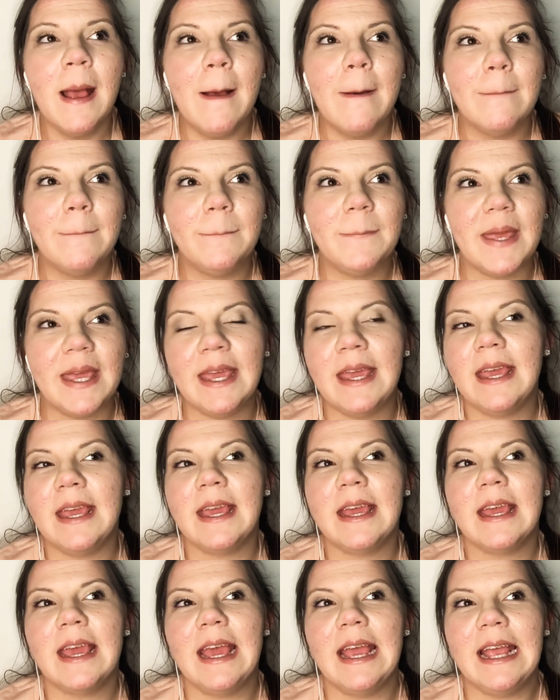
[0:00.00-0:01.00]

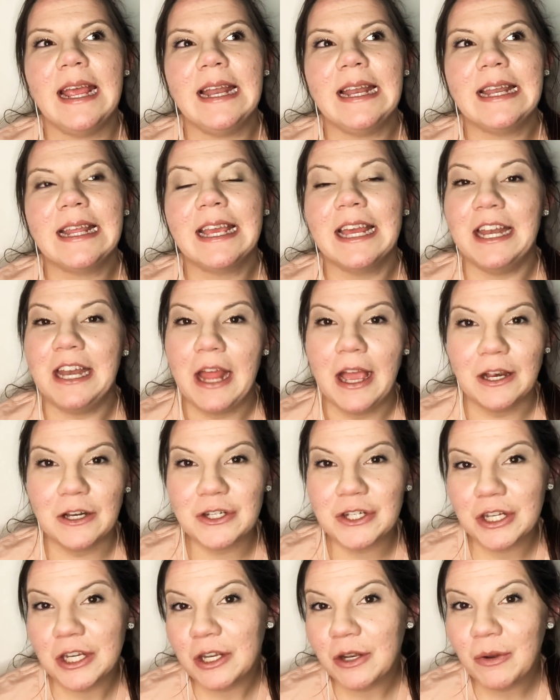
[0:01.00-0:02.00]
being in
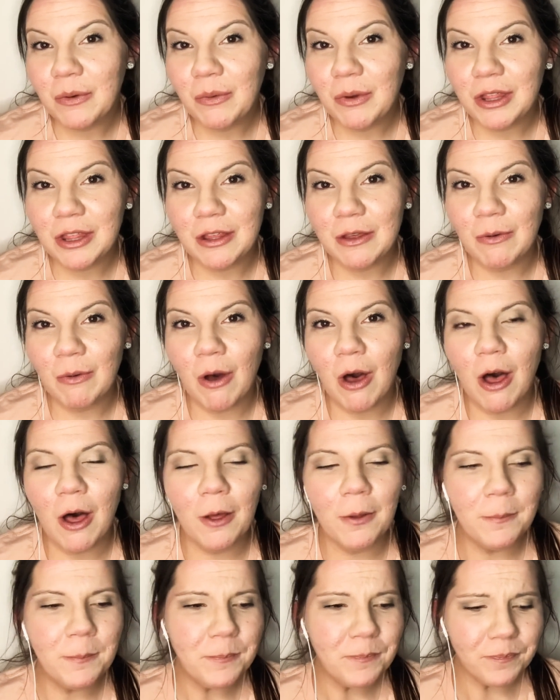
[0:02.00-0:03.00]
connection with you
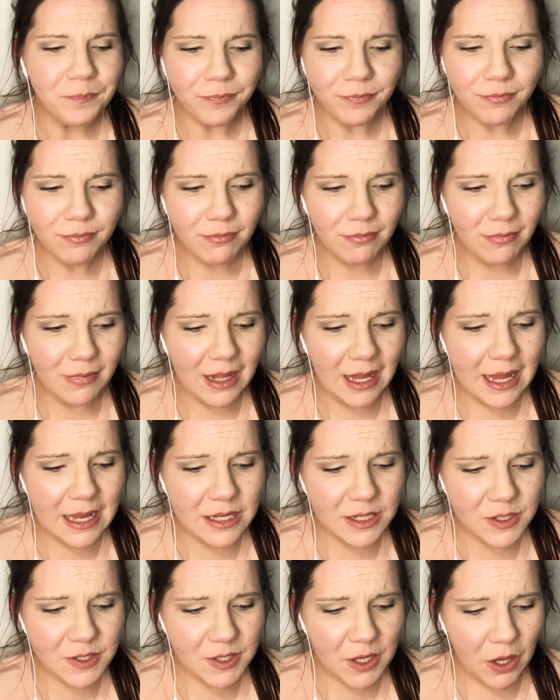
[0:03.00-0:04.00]
all.
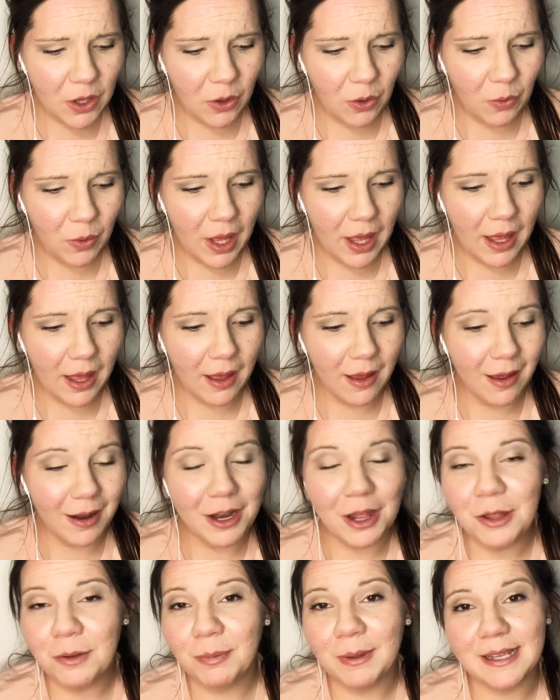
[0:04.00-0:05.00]
And so
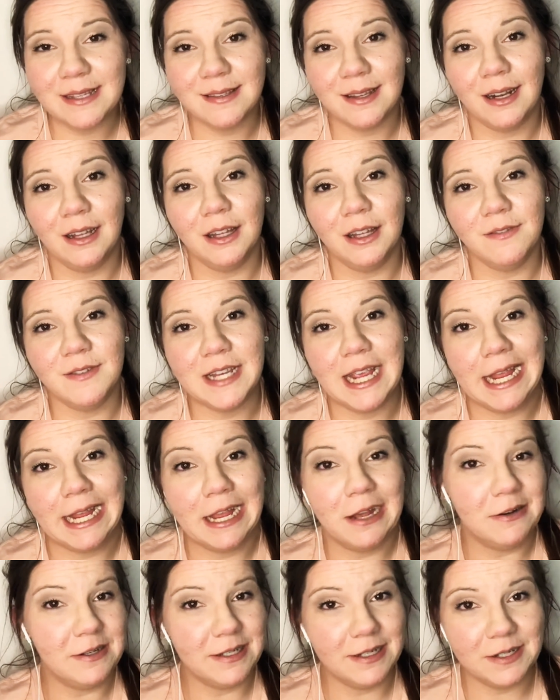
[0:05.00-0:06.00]
another place that I love to hang
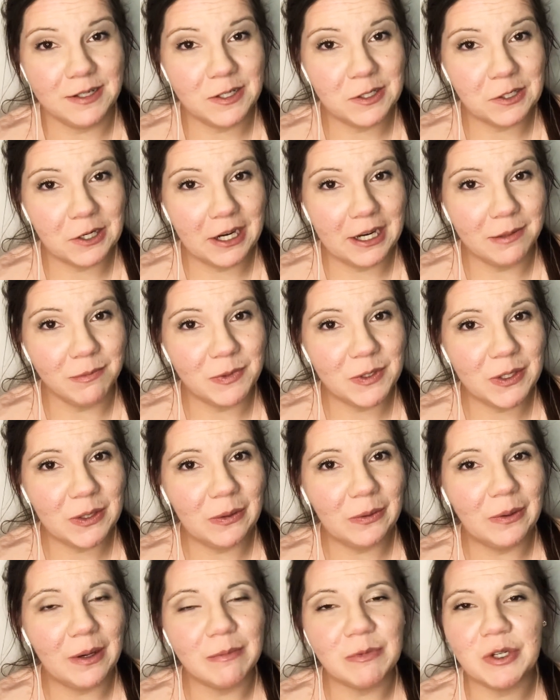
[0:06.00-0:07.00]
out is Instagram
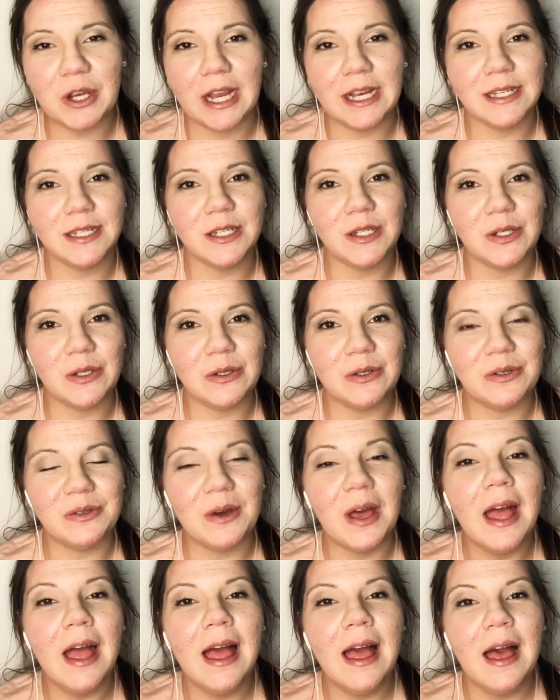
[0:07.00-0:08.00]
too. I'm trying to do
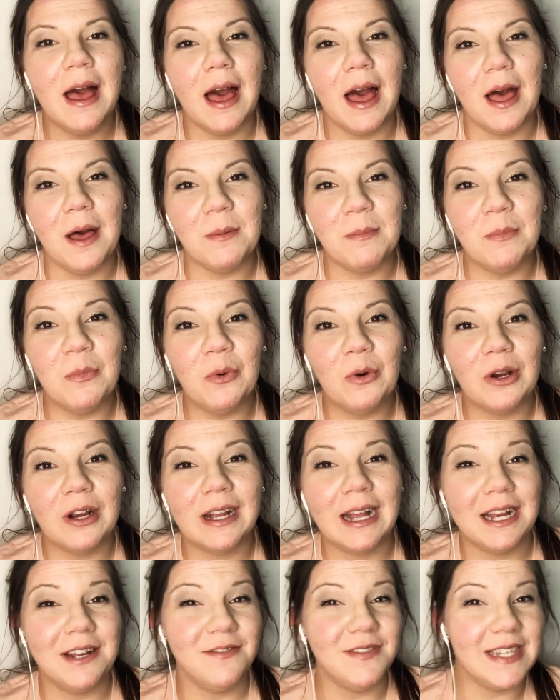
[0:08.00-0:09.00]
more
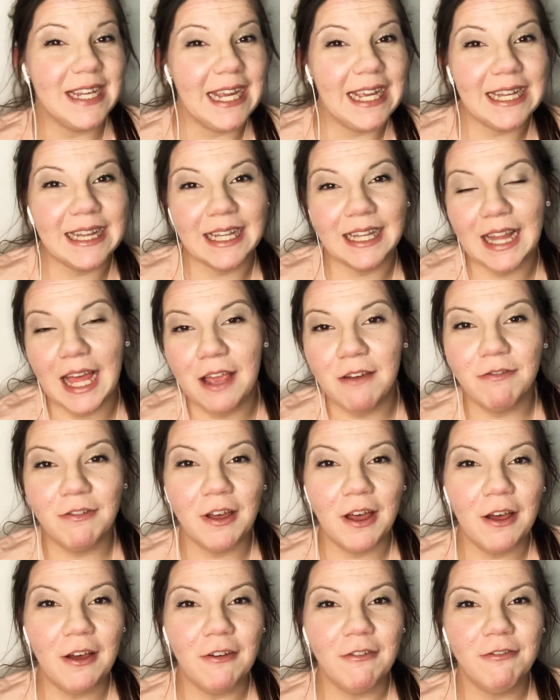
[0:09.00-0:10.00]
kind of day in the life
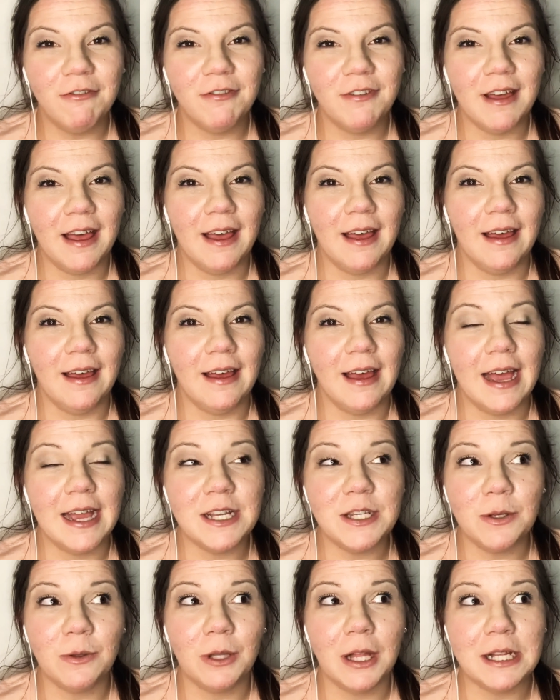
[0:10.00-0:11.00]
of. I
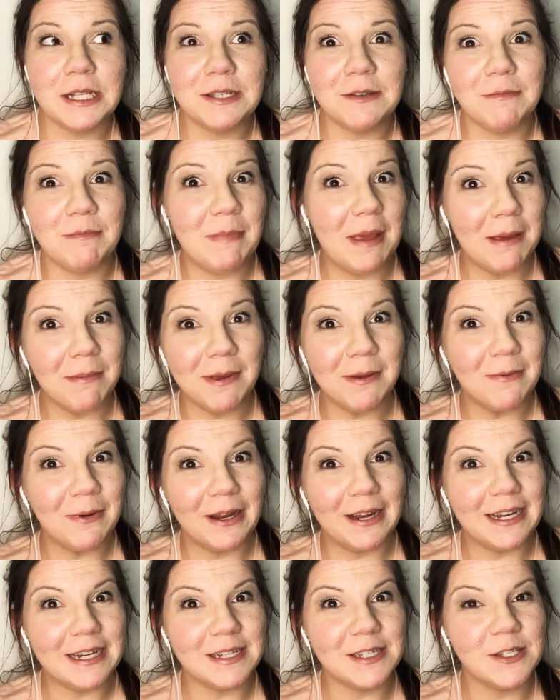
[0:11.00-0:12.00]
do lots of baby
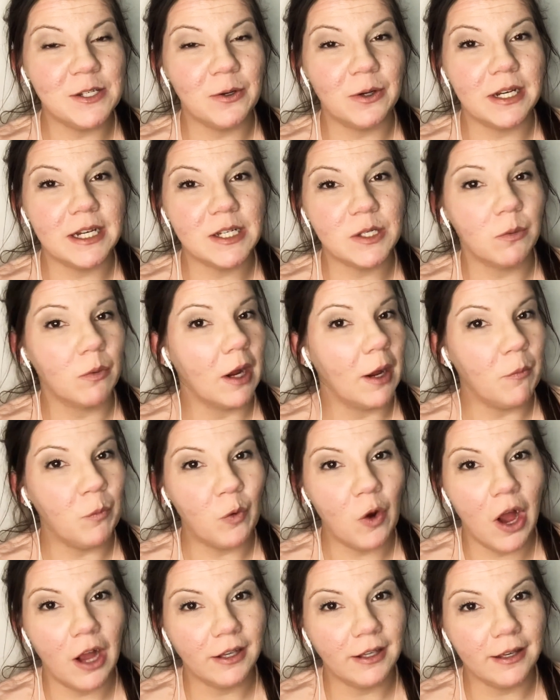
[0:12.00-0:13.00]
wearing stories where I'm
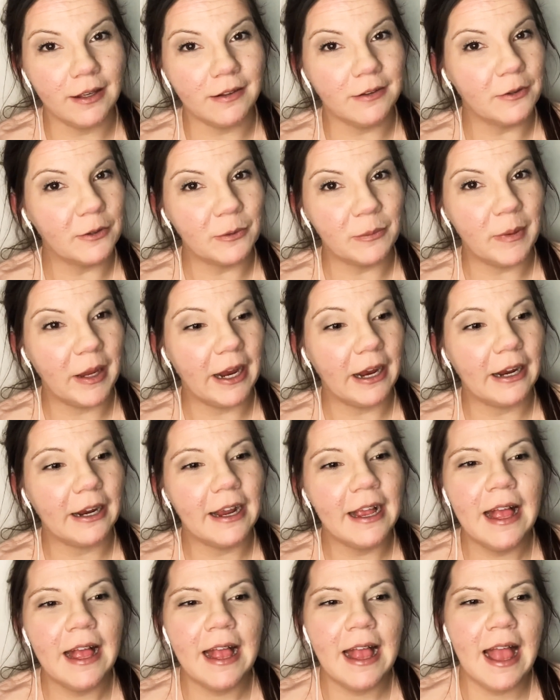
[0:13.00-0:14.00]
rocking little bear.
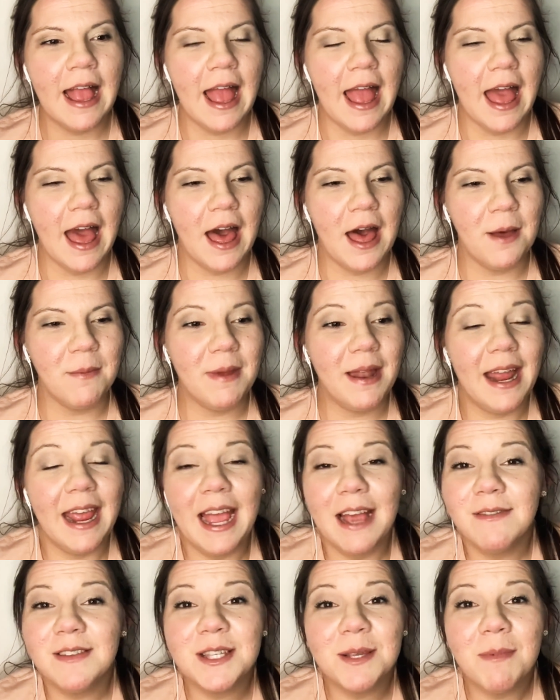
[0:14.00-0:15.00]
And I
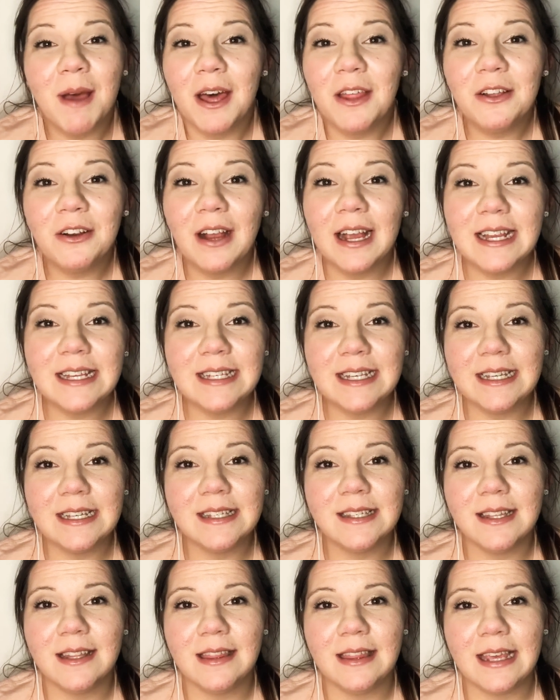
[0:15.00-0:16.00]
have some other
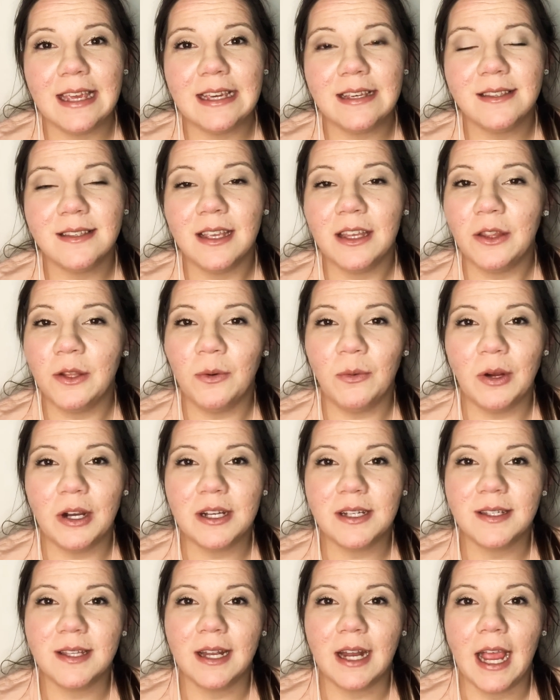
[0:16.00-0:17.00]
ideas and things in the
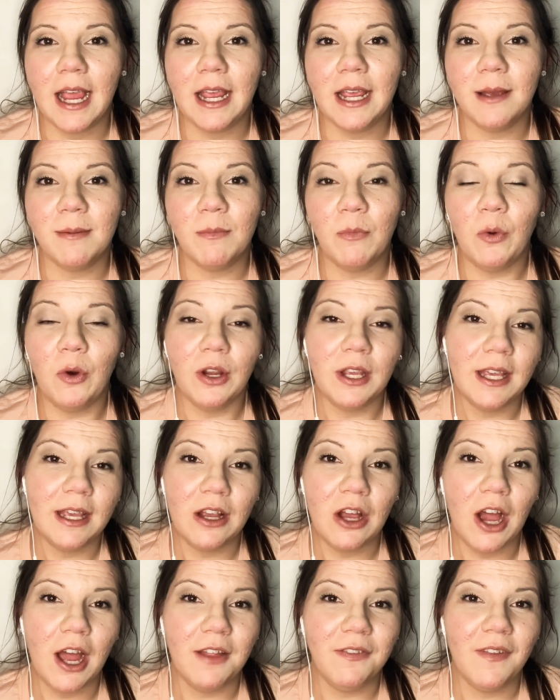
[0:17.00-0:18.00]
works that I am working
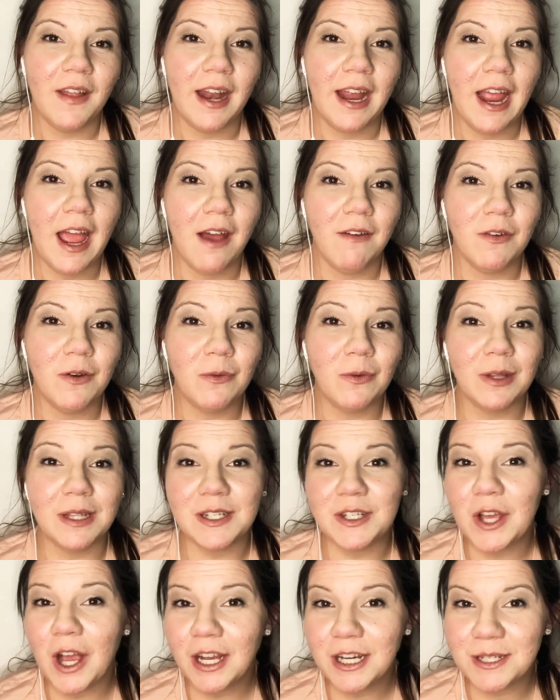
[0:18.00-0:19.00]
on that I haven't really
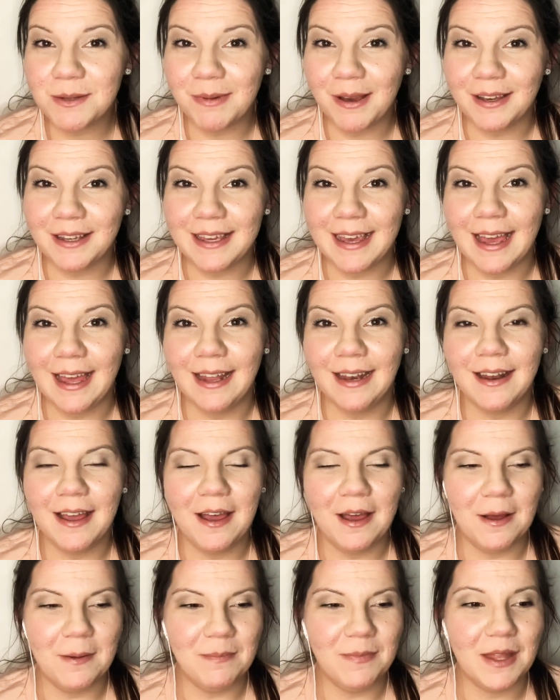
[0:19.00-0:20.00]
talked about yet,
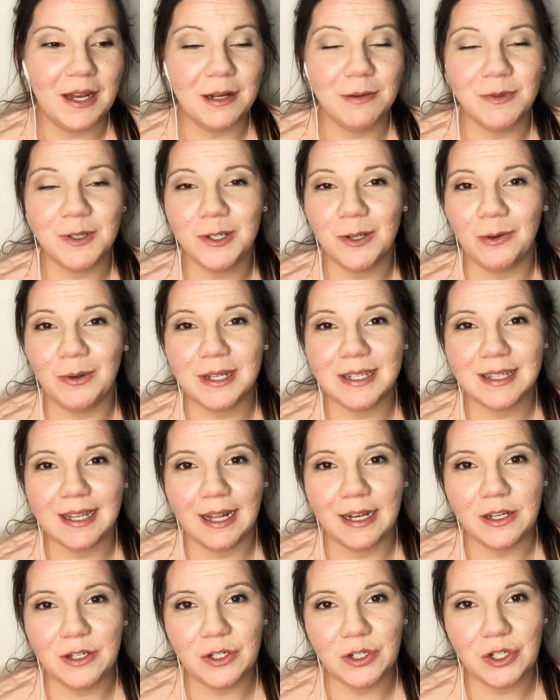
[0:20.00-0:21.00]
that I'm so
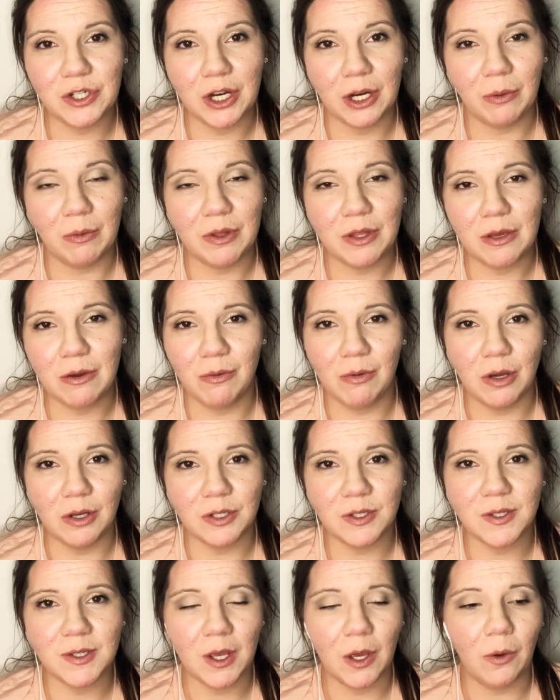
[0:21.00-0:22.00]
excited to share with you all.
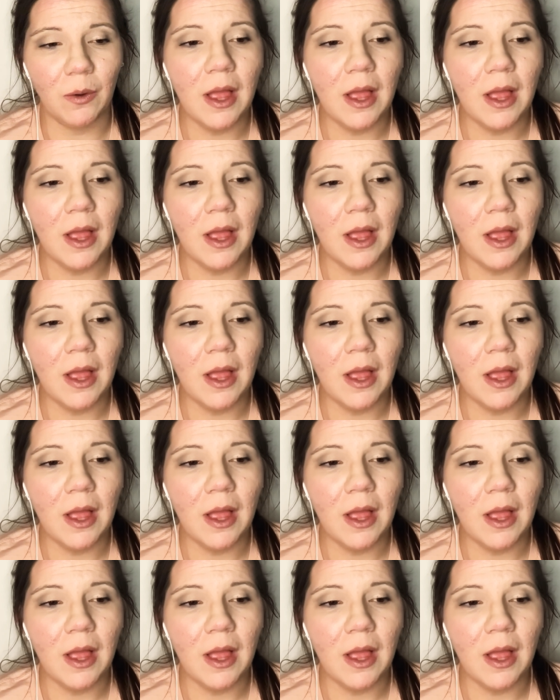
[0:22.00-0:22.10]
So,